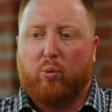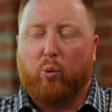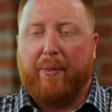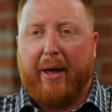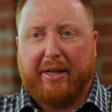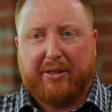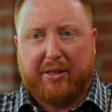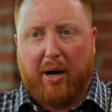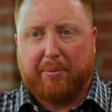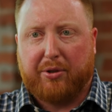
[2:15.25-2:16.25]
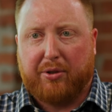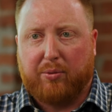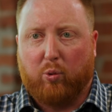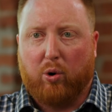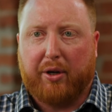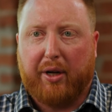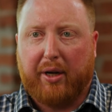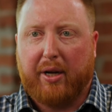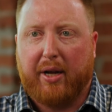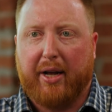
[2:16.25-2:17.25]
when that stops
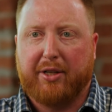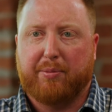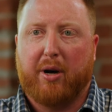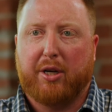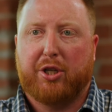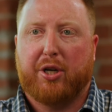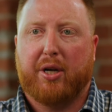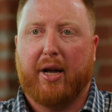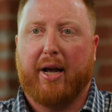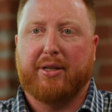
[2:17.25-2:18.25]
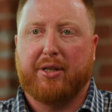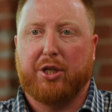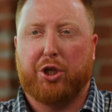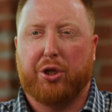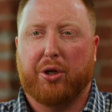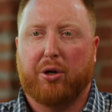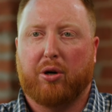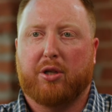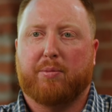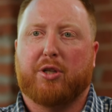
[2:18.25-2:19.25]
working as much as it should,
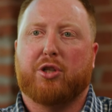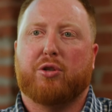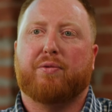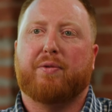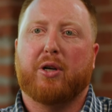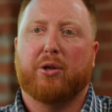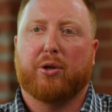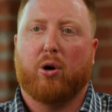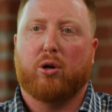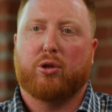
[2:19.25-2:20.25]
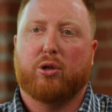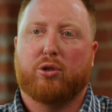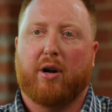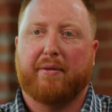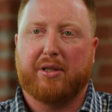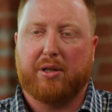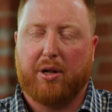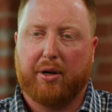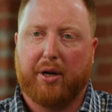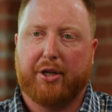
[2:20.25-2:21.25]
or as much as you feel the car starts driving
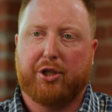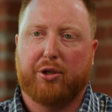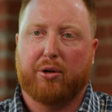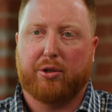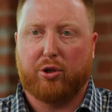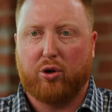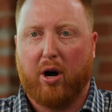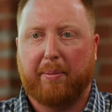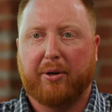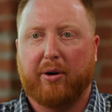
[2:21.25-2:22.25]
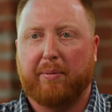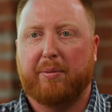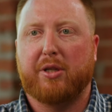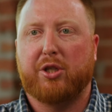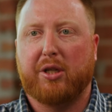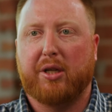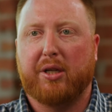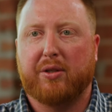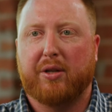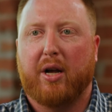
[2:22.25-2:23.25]
sluggish, you notice a drop of your
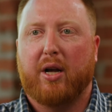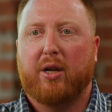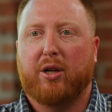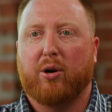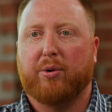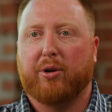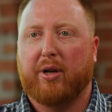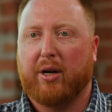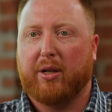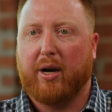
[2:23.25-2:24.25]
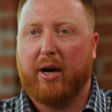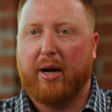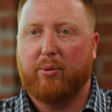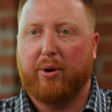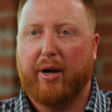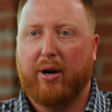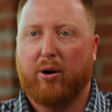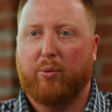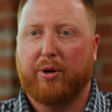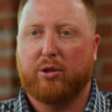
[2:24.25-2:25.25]
MPGs, when you're getting on the highway
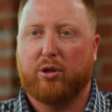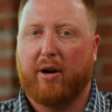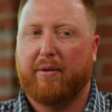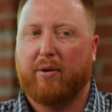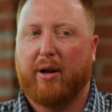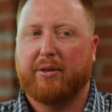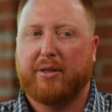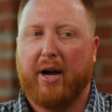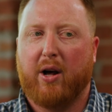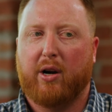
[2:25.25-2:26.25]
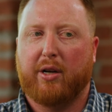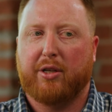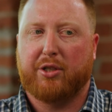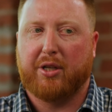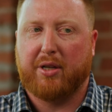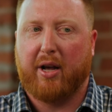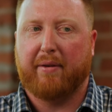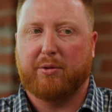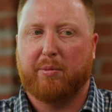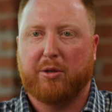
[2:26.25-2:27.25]
or when you're driving around town and it just doesn't have
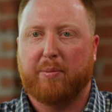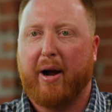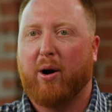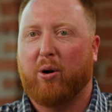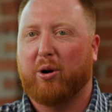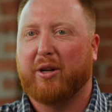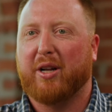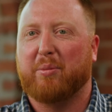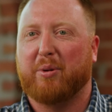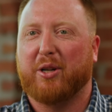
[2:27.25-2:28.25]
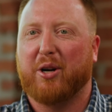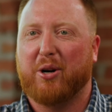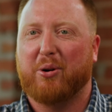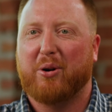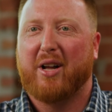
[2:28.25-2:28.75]
as much power or get up and go